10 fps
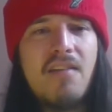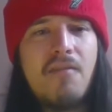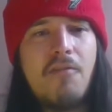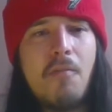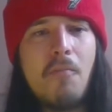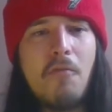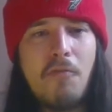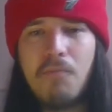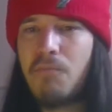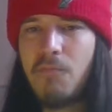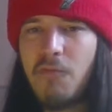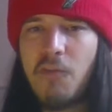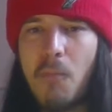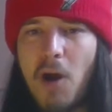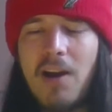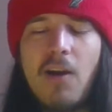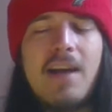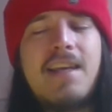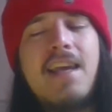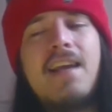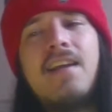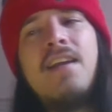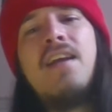for my liking.